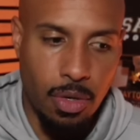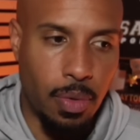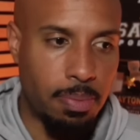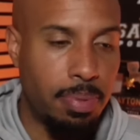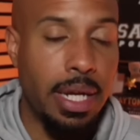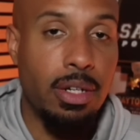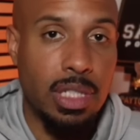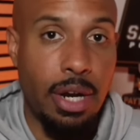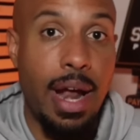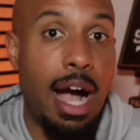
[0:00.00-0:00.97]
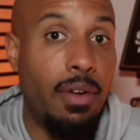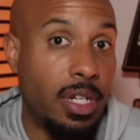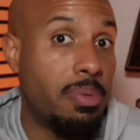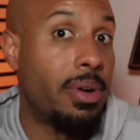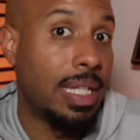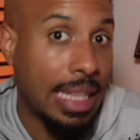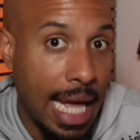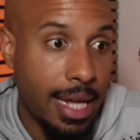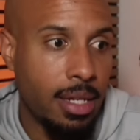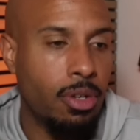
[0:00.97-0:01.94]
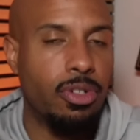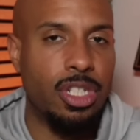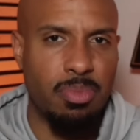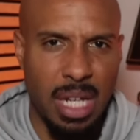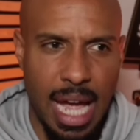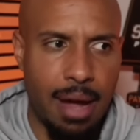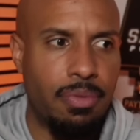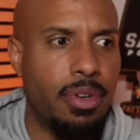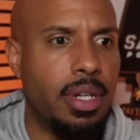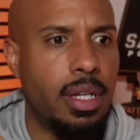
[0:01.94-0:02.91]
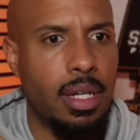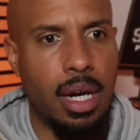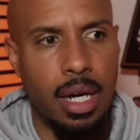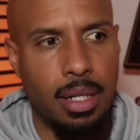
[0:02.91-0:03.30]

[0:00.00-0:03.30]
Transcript: with players that are Alvin Kamara like Christian McCaffrey,